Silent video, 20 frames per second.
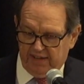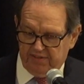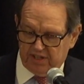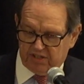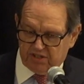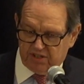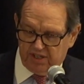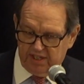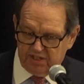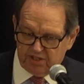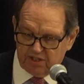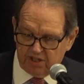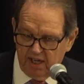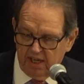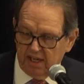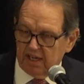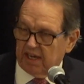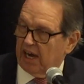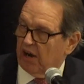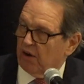that since
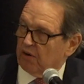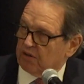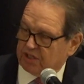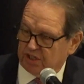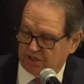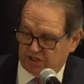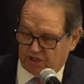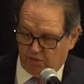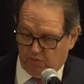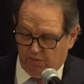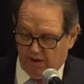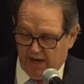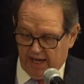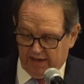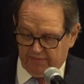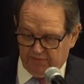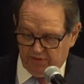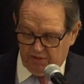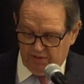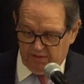Harrison's
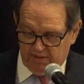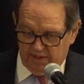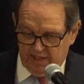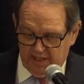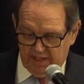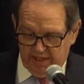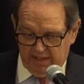arrival,